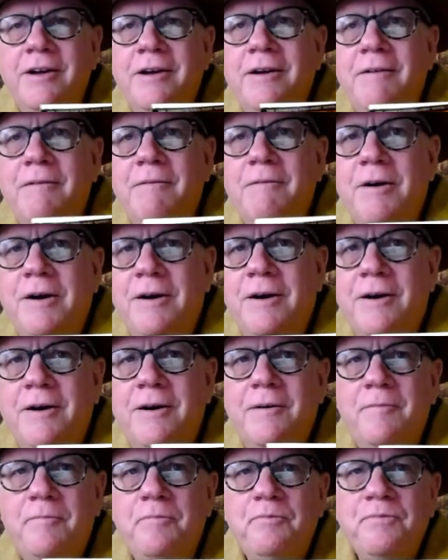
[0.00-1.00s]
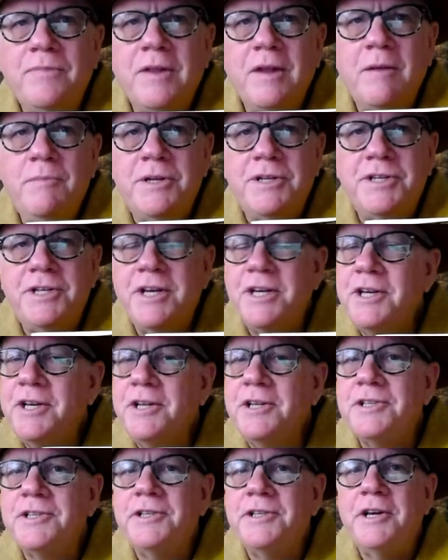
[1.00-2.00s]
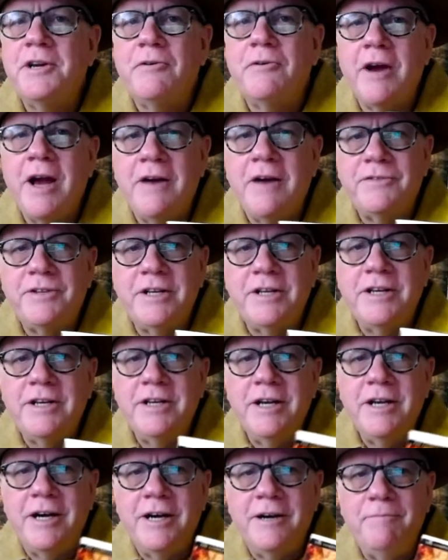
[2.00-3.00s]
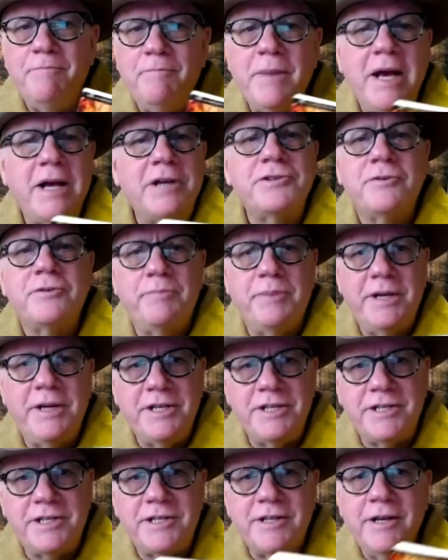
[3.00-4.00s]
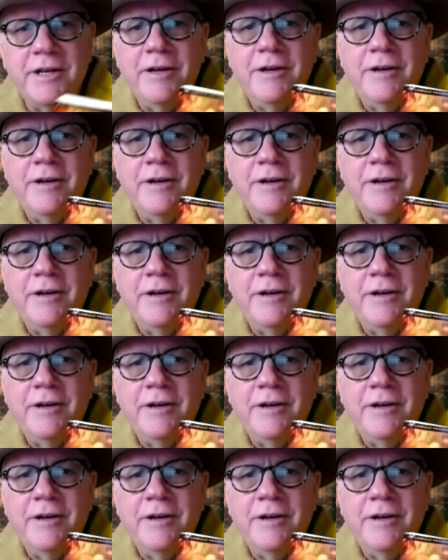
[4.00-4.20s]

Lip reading: Meticulously crafted masterpiece